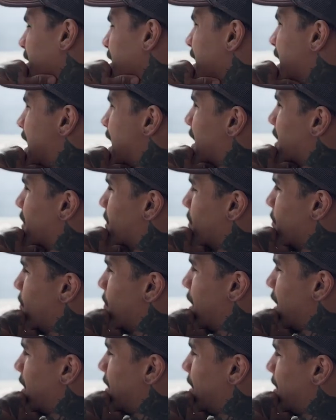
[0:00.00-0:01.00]
that
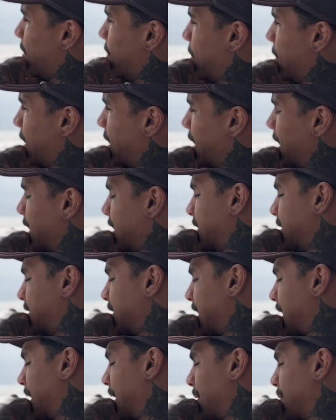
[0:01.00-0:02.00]
with the money I
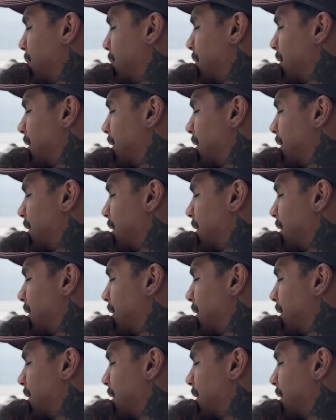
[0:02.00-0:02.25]
save